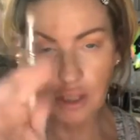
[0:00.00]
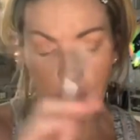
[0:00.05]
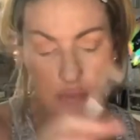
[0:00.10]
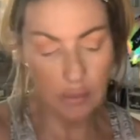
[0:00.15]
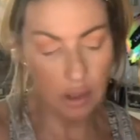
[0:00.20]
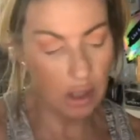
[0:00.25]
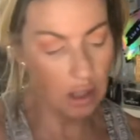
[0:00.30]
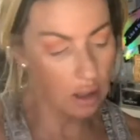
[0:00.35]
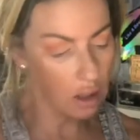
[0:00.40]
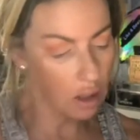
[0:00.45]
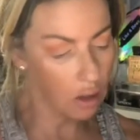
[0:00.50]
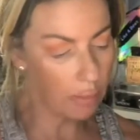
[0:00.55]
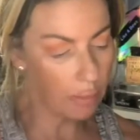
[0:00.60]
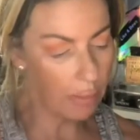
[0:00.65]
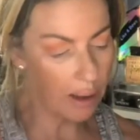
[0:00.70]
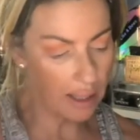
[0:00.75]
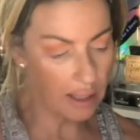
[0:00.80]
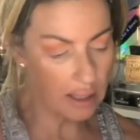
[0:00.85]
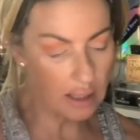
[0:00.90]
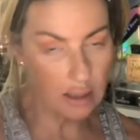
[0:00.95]
I'm going to go
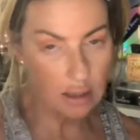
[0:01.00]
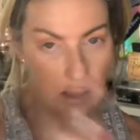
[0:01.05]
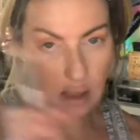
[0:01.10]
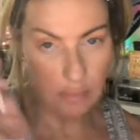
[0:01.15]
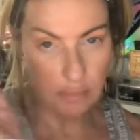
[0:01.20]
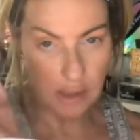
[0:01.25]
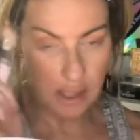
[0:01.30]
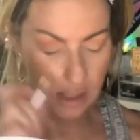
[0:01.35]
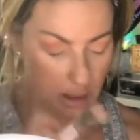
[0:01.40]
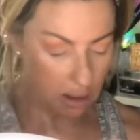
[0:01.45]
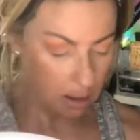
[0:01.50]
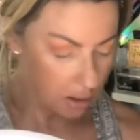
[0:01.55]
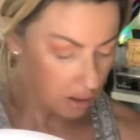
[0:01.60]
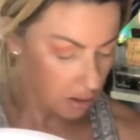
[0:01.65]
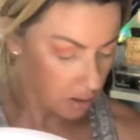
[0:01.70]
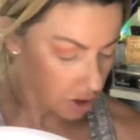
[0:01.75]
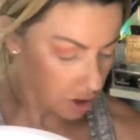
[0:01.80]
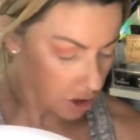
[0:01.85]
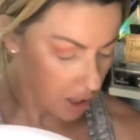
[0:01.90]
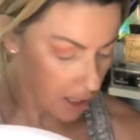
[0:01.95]
back in on my
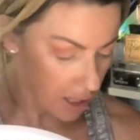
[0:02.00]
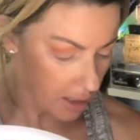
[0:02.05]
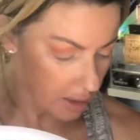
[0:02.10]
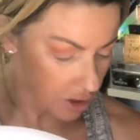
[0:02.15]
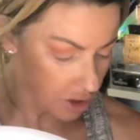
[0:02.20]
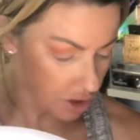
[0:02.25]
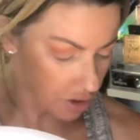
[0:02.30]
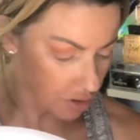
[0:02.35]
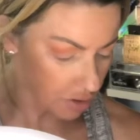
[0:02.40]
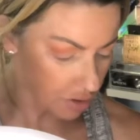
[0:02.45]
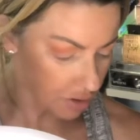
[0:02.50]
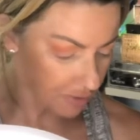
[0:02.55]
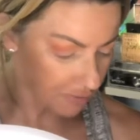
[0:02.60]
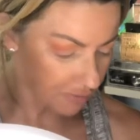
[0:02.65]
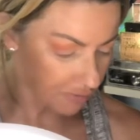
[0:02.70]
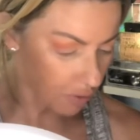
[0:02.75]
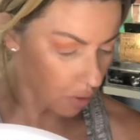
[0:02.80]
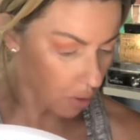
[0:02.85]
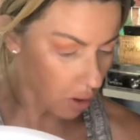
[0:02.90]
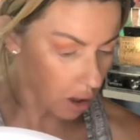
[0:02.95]
J H
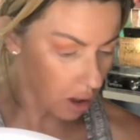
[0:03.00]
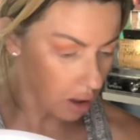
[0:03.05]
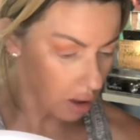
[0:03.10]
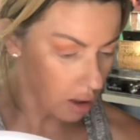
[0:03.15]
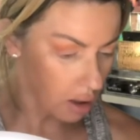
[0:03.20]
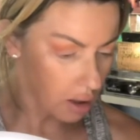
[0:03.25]
thirty-four